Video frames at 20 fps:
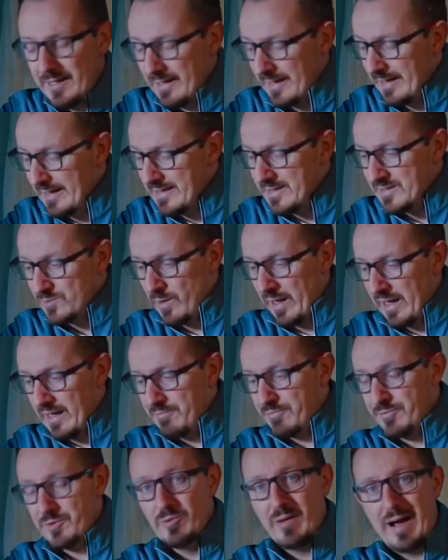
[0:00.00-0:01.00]
is
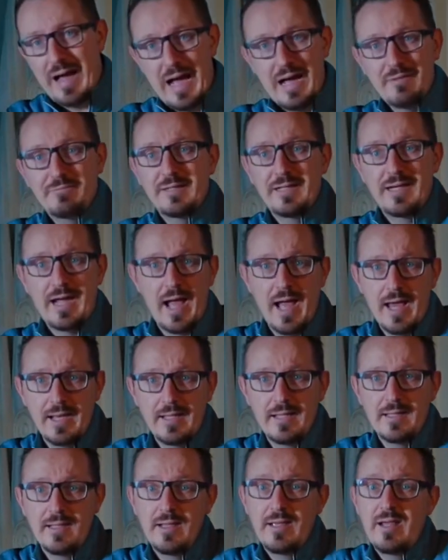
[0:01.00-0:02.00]
if you have a
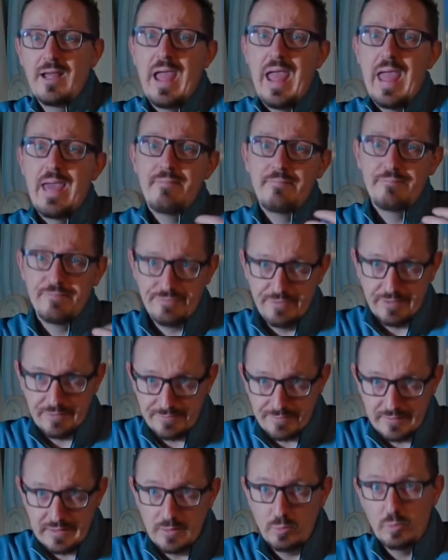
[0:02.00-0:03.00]
Canon
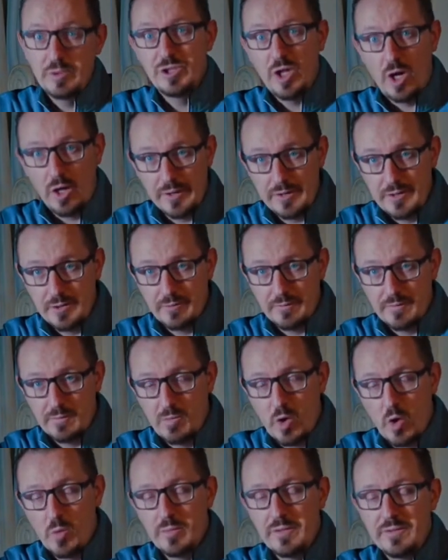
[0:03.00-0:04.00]
M50, which I do at the
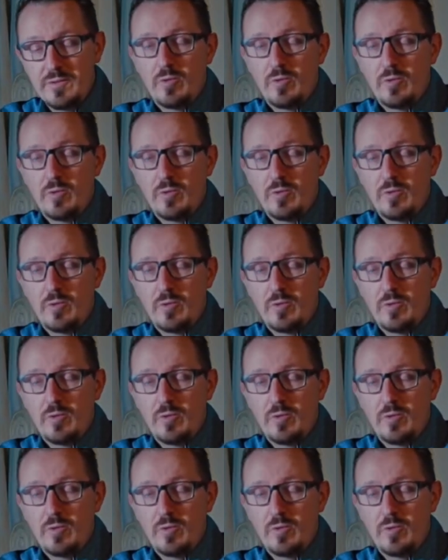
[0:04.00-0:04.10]
moment,